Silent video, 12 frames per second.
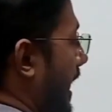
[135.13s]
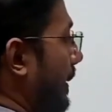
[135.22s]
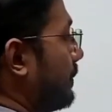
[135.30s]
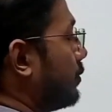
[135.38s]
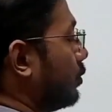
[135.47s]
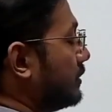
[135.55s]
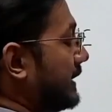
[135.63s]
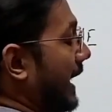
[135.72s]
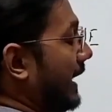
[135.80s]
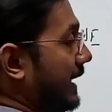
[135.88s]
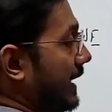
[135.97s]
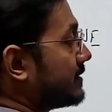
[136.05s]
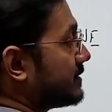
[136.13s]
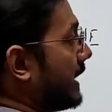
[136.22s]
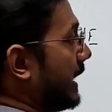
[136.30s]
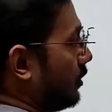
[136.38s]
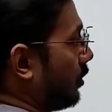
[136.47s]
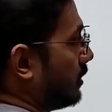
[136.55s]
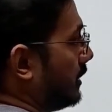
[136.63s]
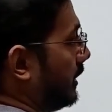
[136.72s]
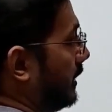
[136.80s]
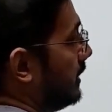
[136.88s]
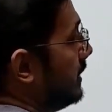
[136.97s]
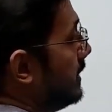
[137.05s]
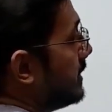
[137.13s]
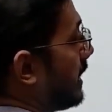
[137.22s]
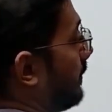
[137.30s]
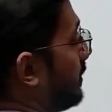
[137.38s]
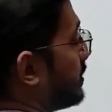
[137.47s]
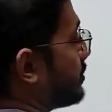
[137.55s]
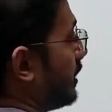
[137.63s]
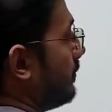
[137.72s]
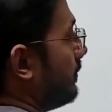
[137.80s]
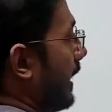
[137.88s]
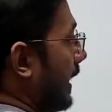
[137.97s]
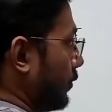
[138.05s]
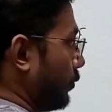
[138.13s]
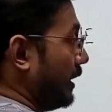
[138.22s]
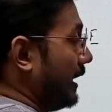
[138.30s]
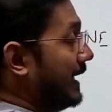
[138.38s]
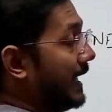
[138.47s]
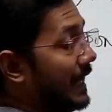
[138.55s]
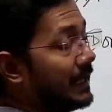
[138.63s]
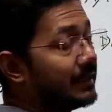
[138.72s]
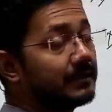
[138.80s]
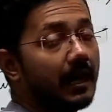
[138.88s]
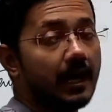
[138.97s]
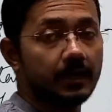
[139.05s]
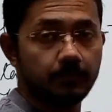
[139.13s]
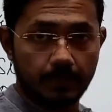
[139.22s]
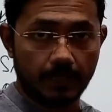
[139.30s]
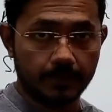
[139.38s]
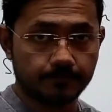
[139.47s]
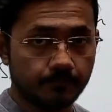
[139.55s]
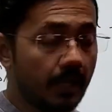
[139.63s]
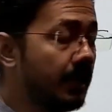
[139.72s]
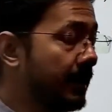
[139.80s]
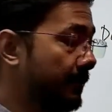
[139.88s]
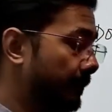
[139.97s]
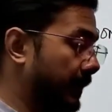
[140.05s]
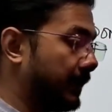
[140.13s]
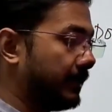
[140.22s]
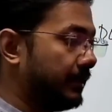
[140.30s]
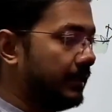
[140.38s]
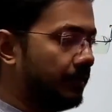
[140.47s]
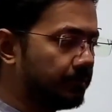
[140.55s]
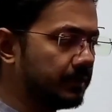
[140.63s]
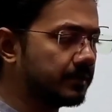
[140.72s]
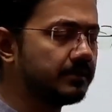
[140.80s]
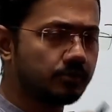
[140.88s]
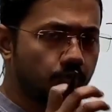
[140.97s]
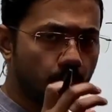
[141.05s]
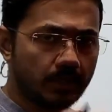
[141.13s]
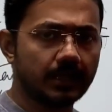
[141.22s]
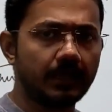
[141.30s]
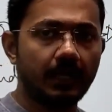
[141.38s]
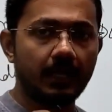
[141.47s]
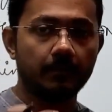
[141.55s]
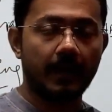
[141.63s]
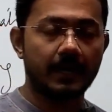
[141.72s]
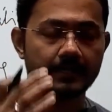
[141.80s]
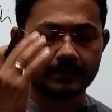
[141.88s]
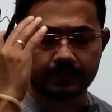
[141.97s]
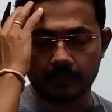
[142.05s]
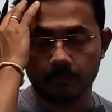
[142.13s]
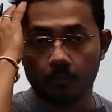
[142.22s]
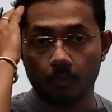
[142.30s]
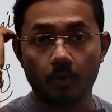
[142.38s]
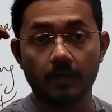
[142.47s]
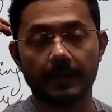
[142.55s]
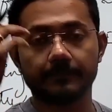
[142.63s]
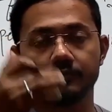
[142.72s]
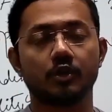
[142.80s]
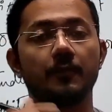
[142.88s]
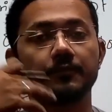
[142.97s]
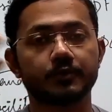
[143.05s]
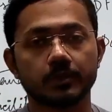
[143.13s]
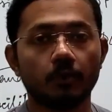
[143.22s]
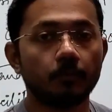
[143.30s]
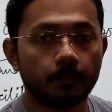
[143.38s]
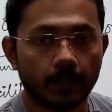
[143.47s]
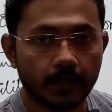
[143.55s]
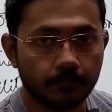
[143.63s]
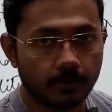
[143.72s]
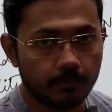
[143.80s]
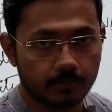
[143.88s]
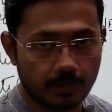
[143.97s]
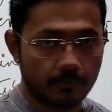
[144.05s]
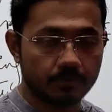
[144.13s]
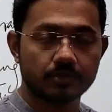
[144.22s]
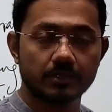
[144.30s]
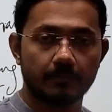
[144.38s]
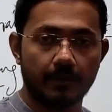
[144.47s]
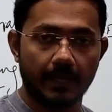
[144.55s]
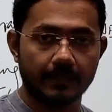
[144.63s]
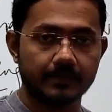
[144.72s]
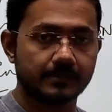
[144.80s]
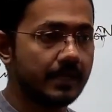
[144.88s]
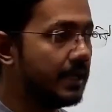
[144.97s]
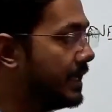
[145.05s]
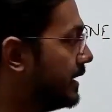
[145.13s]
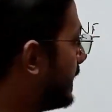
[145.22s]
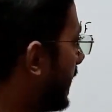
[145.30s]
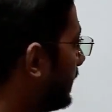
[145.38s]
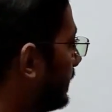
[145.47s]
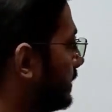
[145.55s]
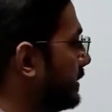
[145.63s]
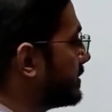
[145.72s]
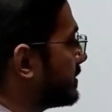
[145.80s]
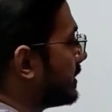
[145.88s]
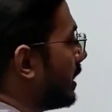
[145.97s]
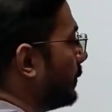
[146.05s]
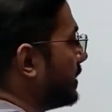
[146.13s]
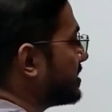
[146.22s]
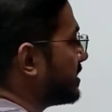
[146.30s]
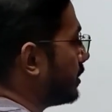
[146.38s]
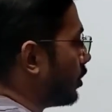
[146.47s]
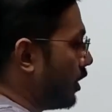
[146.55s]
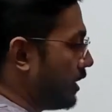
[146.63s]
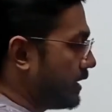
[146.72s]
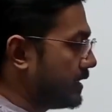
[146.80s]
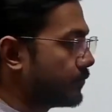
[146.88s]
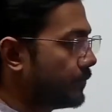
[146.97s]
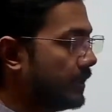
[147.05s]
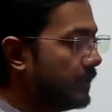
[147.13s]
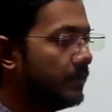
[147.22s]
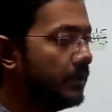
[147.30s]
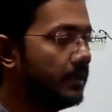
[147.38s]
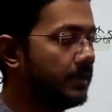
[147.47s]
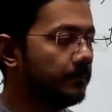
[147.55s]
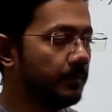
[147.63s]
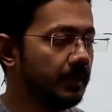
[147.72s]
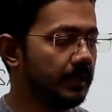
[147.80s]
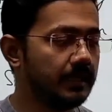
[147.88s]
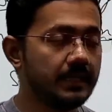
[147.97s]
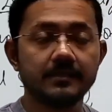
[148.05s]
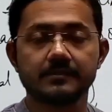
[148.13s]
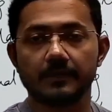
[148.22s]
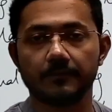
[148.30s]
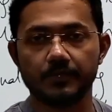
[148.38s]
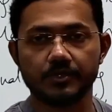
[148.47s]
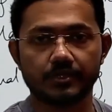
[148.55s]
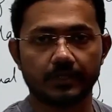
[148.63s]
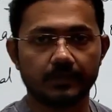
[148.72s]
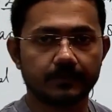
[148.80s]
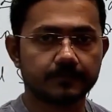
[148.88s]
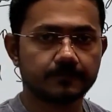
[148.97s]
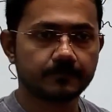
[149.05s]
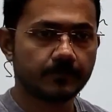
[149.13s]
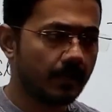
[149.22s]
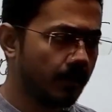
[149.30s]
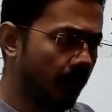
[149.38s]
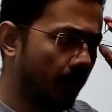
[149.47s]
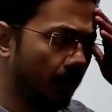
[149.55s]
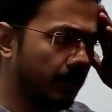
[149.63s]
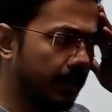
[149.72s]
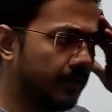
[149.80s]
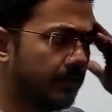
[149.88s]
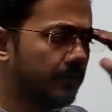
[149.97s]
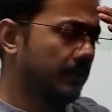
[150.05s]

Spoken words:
up to that extent only commercial bank will lend the RBI. But if the situation demands more absorption of money from commercial banks, then these government securities will be insufficient. All right.